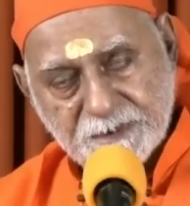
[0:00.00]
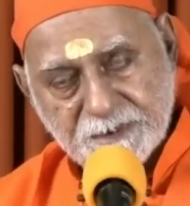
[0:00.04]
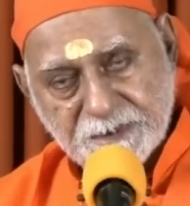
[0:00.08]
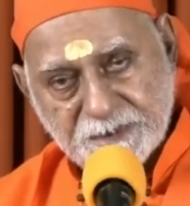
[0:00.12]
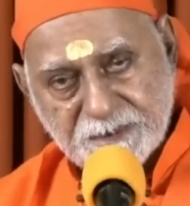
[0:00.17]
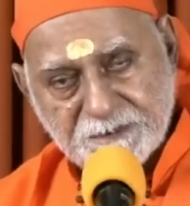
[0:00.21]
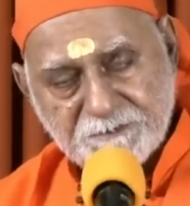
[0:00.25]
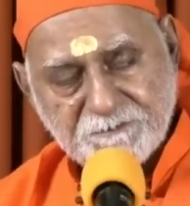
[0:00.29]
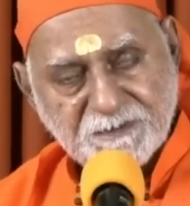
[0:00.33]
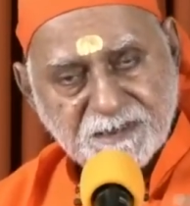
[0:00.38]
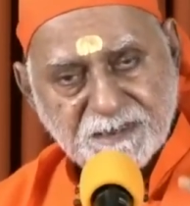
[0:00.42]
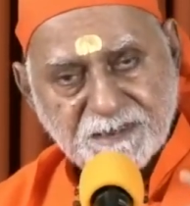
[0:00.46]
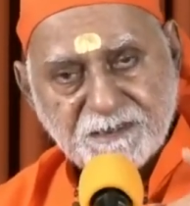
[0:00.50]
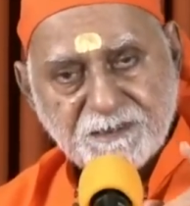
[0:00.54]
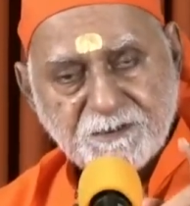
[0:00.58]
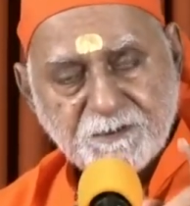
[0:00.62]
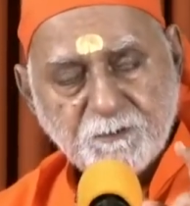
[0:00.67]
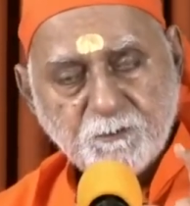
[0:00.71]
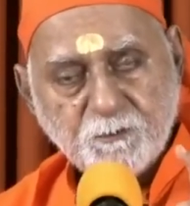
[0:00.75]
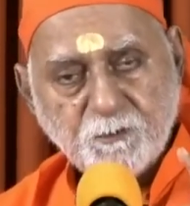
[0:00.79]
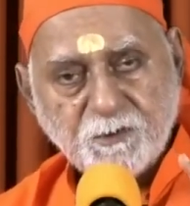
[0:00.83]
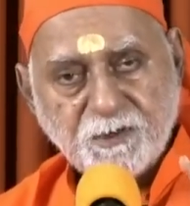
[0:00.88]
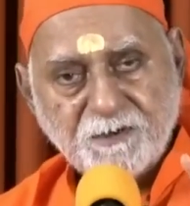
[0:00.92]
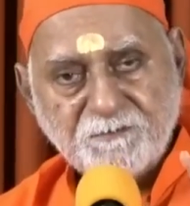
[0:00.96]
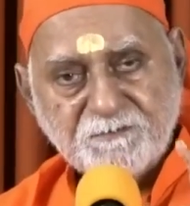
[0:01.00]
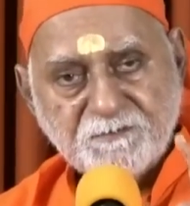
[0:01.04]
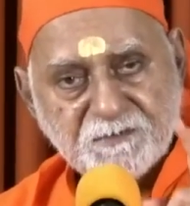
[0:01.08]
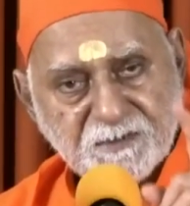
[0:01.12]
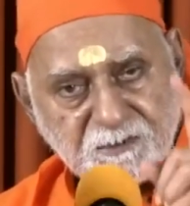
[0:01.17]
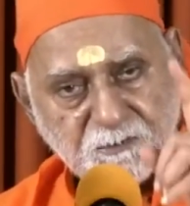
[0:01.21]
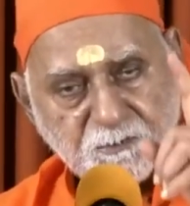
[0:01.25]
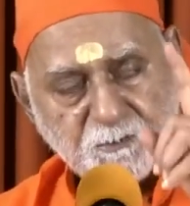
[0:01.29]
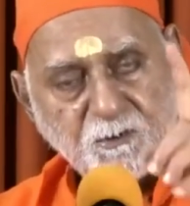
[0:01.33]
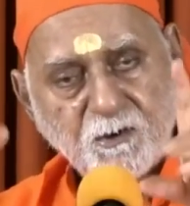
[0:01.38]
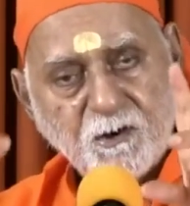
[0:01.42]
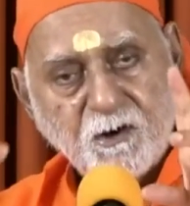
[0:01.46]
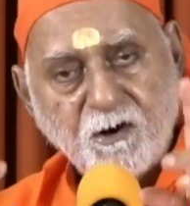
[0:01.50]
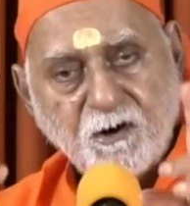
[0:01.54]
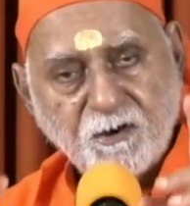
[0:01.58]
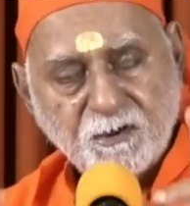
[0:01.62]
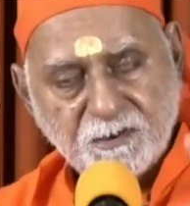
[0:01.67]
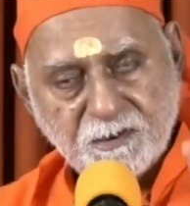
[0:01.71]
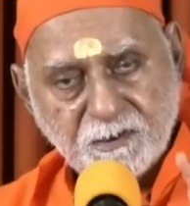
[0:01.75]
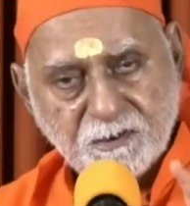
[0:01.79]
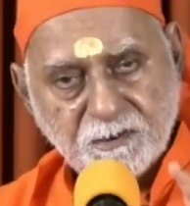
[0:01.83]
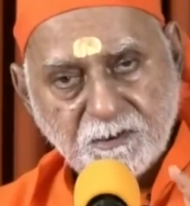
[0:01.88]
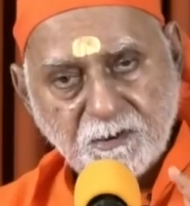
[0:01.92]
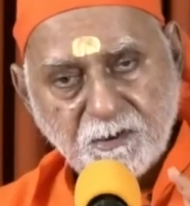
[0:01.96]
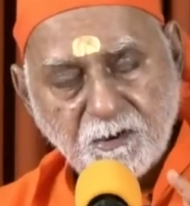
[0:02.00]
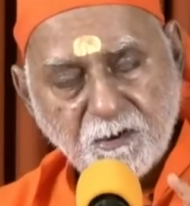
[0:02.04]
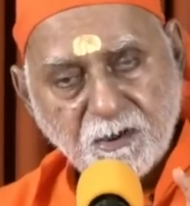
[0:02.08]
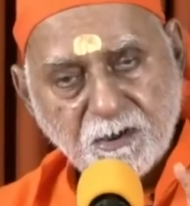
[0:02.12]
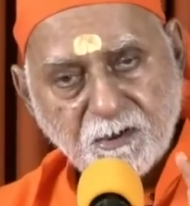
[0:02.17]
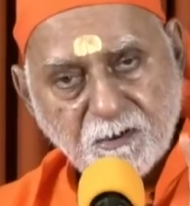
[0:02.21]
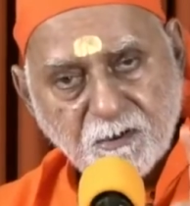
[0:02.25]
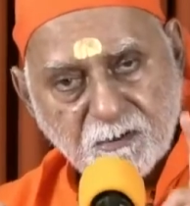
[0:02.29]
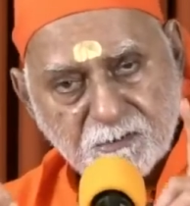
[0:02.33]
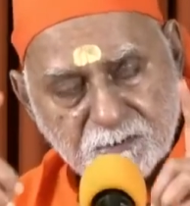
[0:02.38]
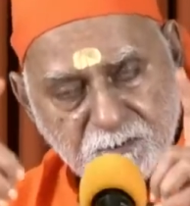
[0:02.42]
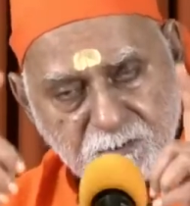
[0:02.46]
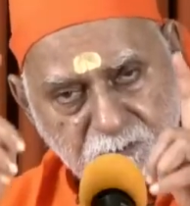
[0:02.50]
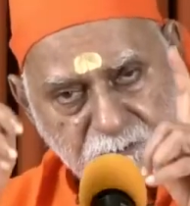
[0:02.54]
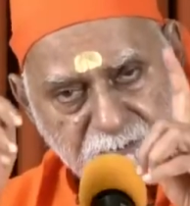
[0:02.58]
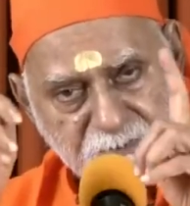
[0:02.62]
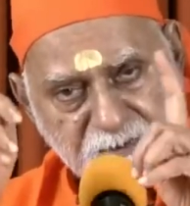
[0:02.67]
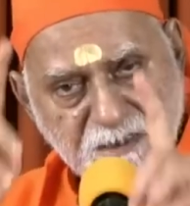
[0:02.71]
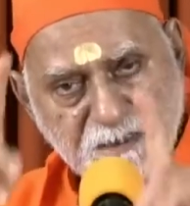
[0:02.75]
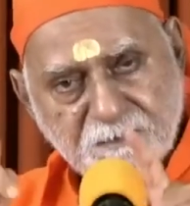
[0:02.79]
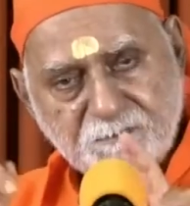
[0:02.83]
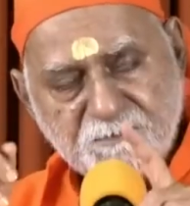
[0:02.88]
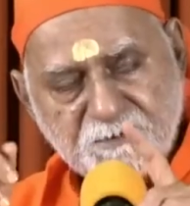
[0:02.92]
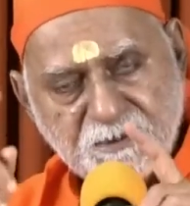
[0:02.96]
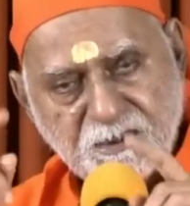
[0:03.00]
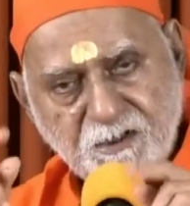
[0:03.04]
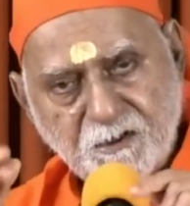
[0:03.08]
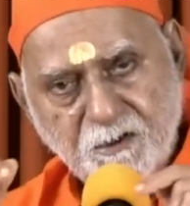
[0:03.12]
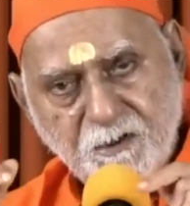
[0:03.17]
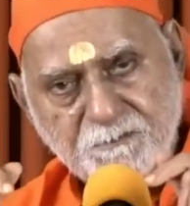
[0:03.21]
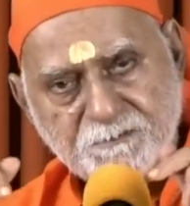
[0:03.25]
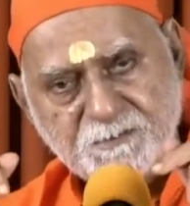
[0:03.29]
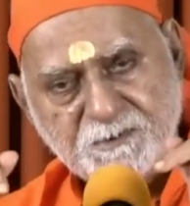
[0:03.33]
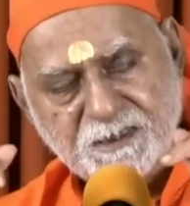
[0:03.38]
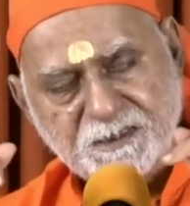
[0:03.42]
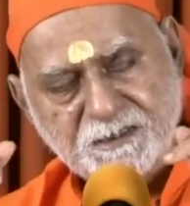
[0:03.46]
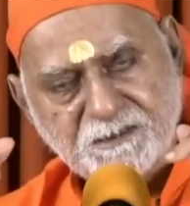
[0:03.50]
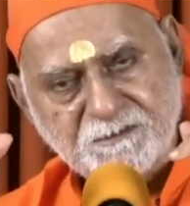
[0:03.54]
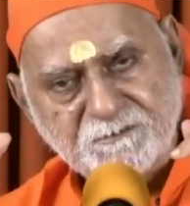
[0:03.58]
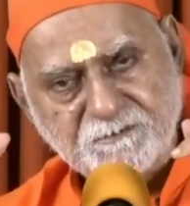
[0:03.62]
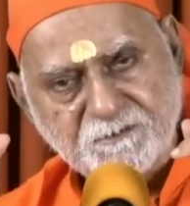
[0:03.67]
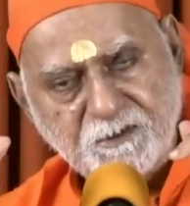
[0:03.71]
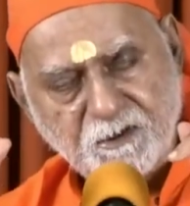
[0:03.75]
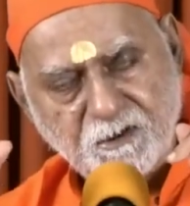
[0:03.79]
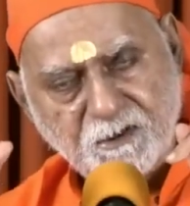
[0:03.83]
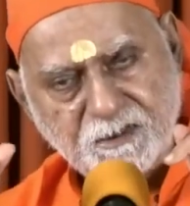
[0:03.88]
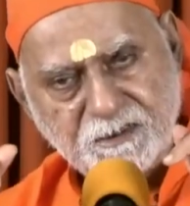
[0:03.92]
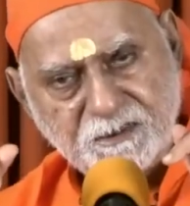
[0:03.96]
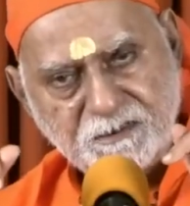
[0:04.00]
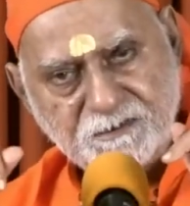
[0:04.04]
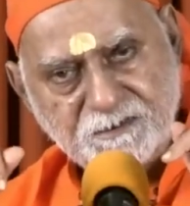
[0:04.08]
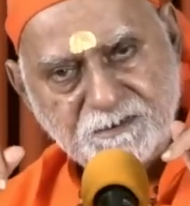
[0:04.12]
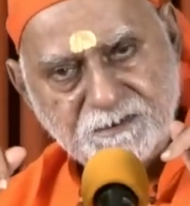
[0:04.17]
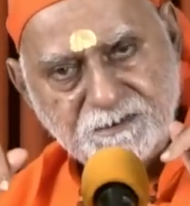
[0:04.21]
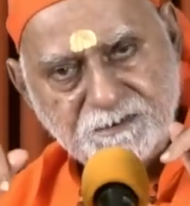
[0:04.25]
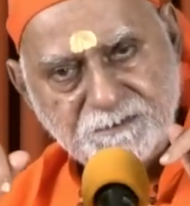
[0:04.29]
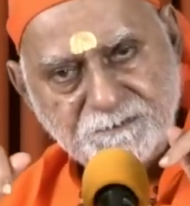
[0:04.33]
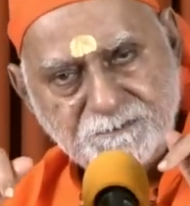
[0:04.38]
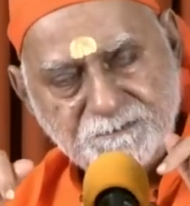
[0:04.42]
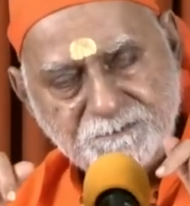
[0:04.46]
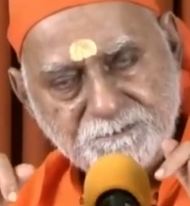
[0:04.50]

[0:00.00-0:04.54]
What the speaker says: Even you refer to God, God also becomes an object of knowledge.